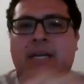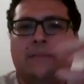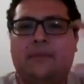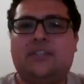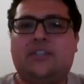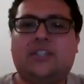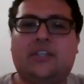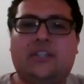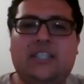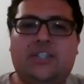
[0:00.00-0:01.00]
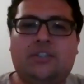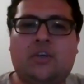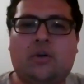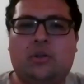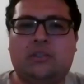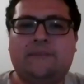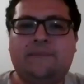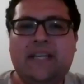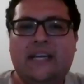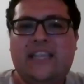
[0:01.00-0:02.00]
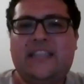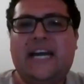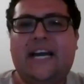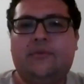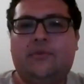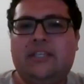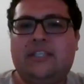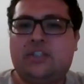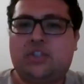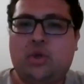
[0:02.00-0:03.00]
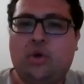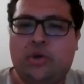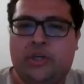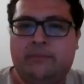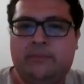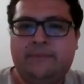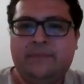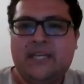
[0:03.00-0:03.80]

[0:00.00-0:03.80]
but there's a condition called thyroid storm,